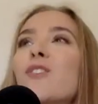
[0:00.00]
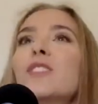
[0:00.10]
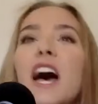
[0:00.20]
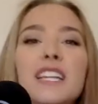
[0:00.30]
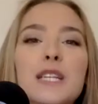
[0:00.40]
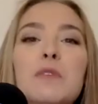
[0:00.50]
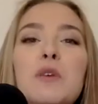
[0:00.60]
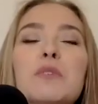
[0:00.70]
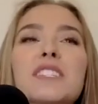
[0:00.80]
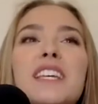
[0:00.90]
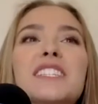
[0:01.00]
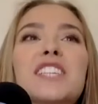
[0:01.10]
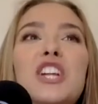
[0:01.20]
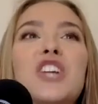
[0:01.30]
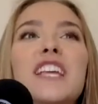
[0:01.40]
That to me was like
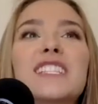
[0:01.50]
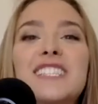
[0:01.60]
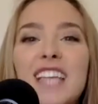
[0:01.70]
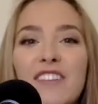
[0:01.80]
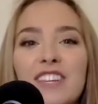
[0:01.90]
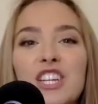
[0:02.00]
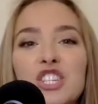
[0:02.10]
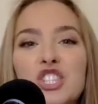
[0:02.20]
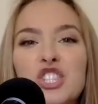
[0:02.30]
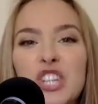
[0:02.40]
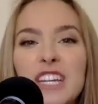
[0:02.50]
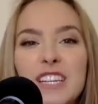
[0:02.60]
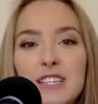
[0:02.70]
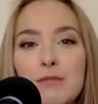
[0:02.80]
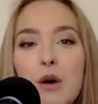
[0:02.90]
such a 7
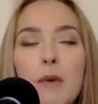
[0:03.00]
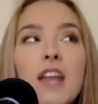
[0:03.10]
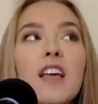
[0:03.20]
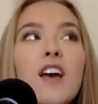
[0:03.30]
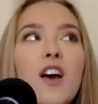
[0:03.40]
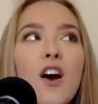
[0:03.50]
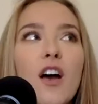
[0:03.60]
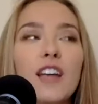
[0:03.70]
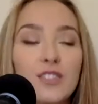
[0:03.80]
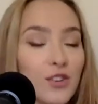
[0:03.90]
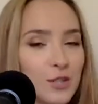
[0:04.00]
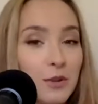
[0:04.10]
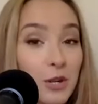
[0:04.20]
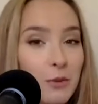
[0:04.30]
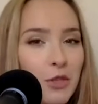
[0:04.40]
genius moment. It's also a
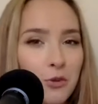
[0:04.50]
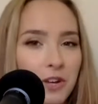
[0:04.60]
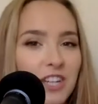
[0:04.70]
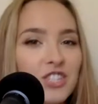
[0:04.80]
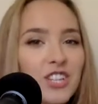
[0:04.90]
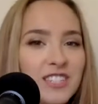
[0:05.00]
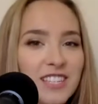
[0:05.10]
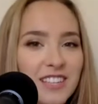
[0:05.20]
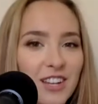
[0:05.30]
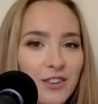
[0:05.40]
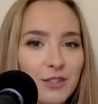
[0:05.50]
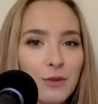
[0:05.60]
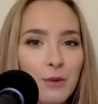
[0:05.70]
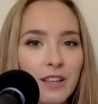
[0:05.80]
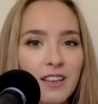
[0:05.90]
little bit 3-ish because he's leaning on his
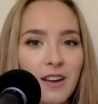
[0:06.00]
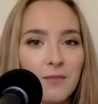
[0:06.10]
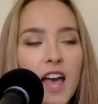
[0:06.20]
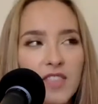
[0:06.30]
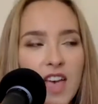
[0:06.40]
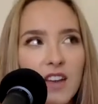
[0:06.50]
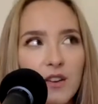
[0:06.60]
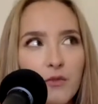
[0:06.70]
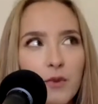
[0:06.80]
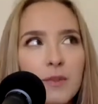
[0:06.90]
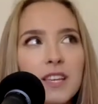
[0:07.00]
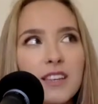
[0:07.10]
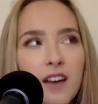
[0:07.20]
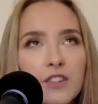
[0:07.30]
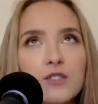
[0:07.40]
3-wing there. And then from the
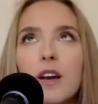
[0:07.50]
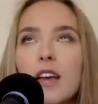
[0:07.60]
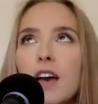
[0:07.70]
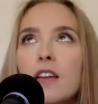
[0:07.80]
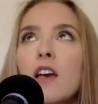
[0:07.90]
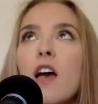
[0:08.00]
gut triad,